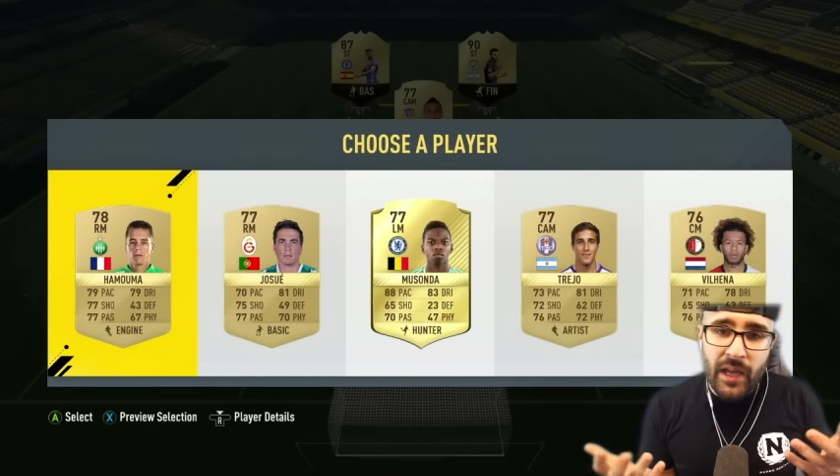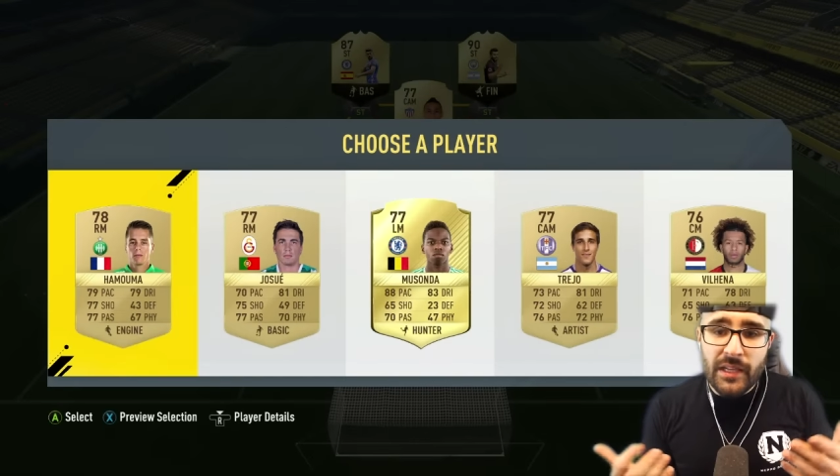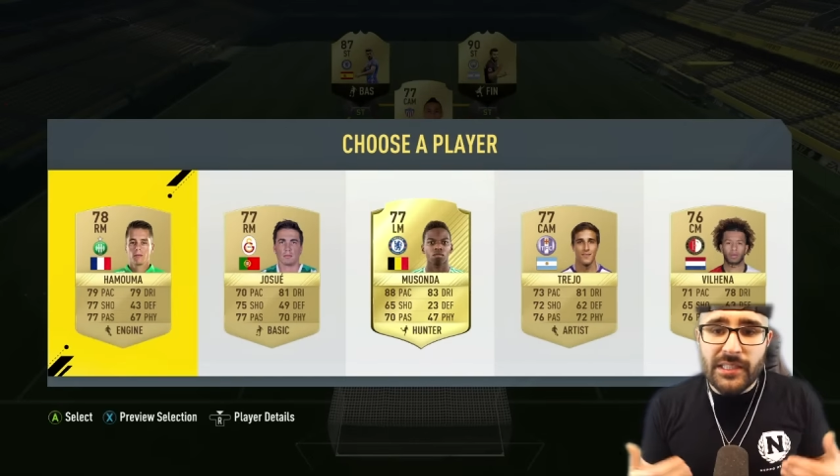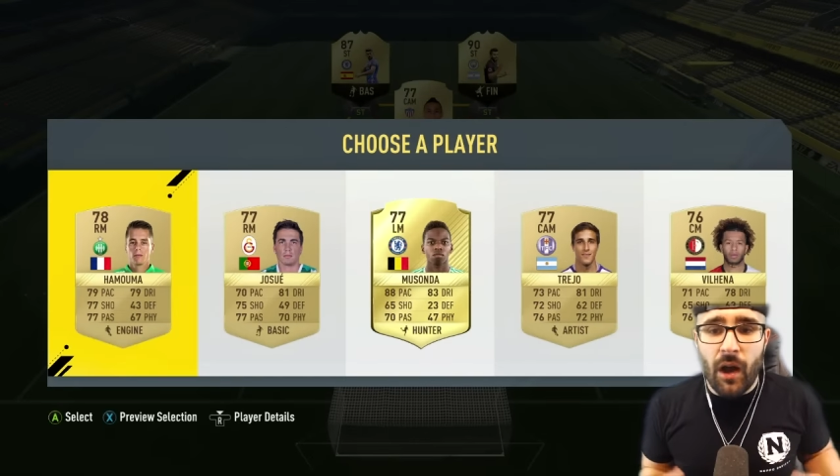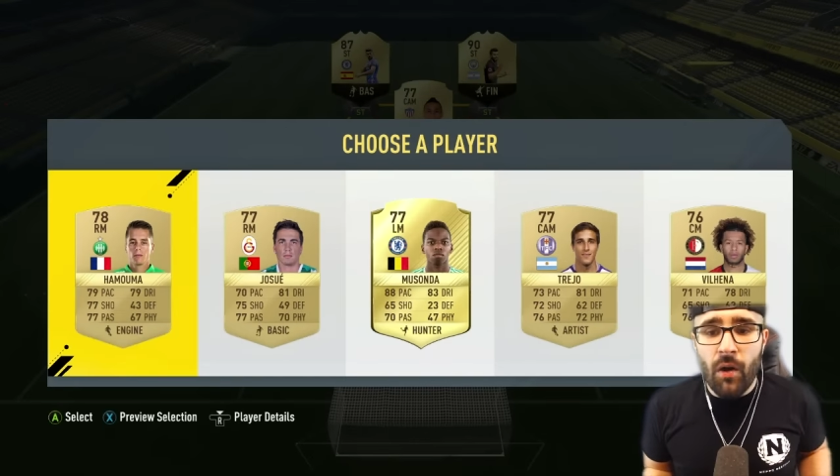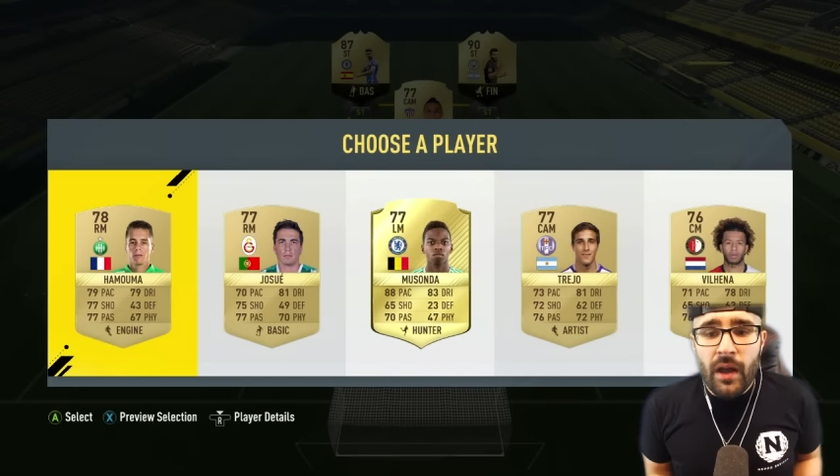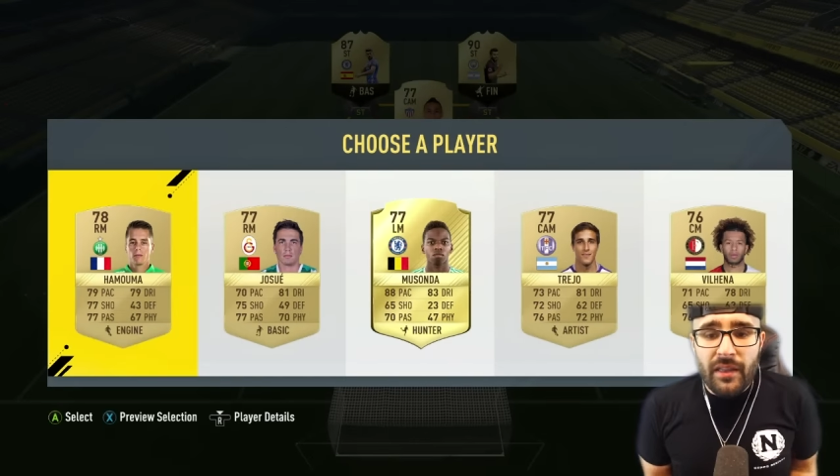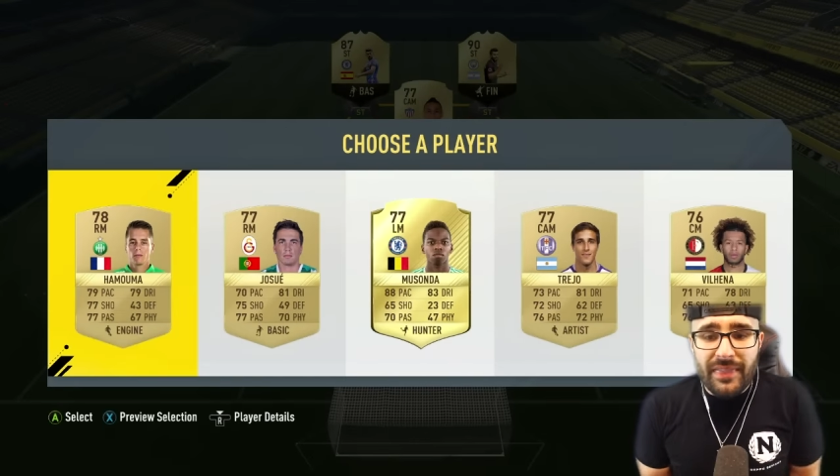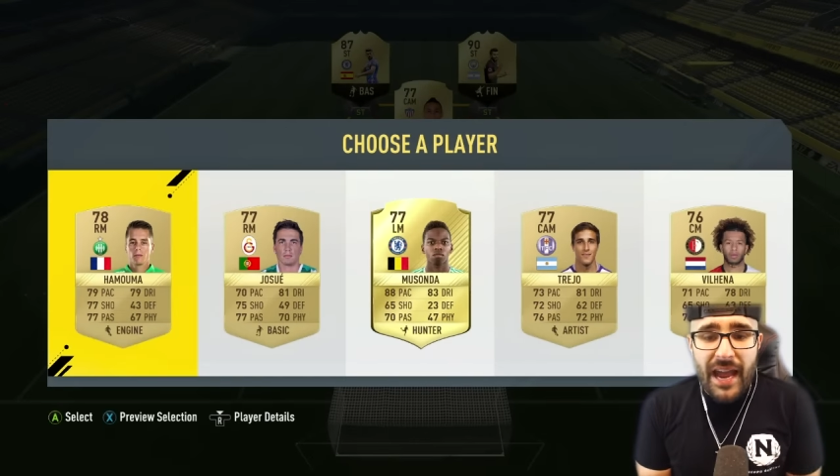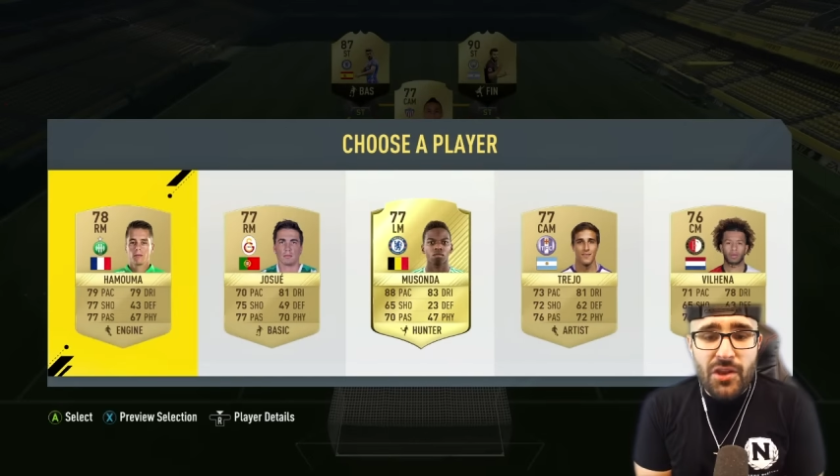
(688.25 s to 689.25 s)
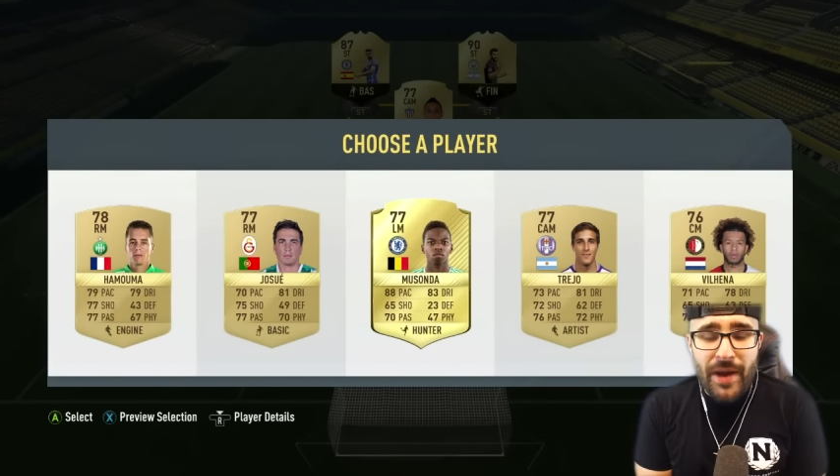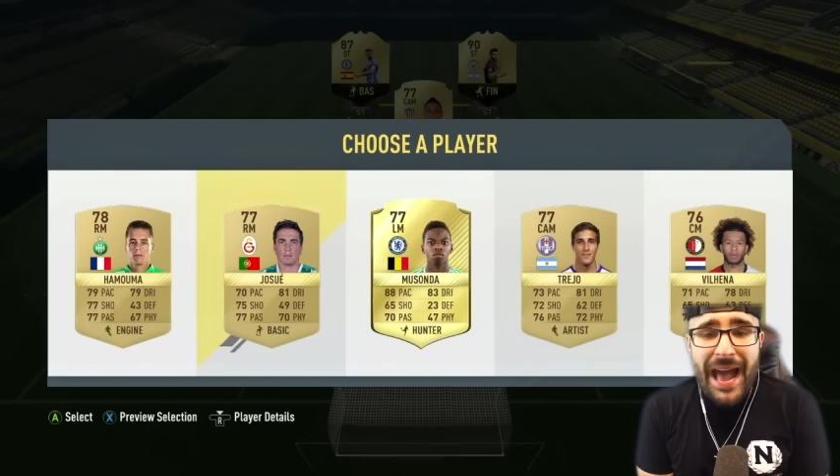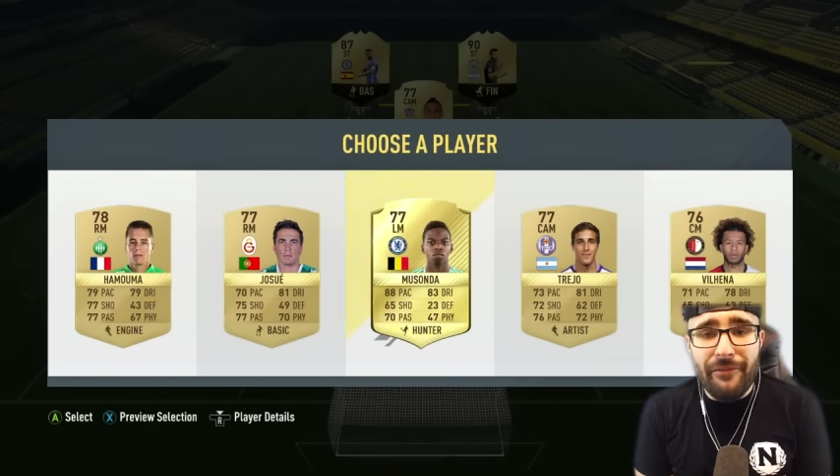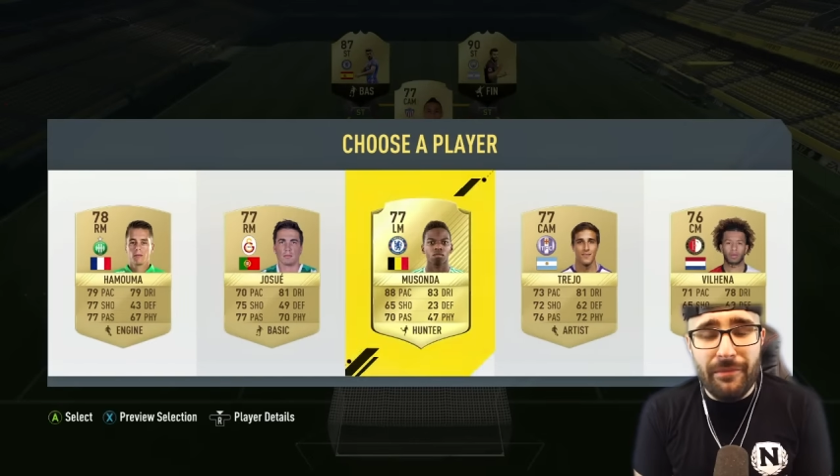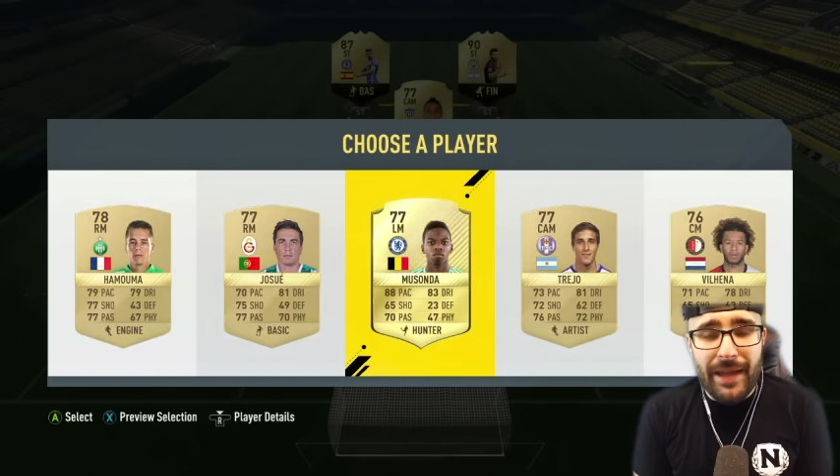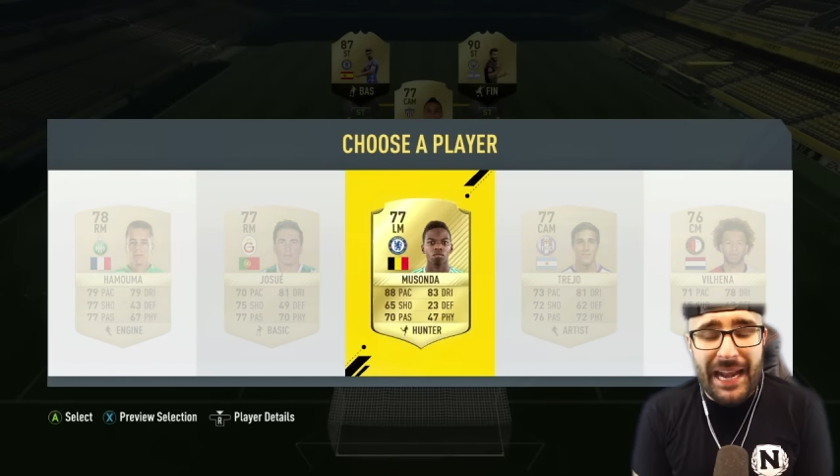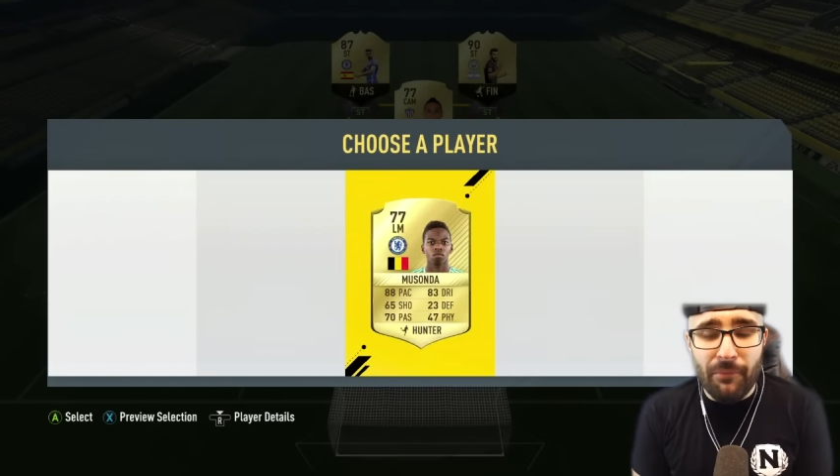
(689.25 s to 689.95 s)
So there you have it, man.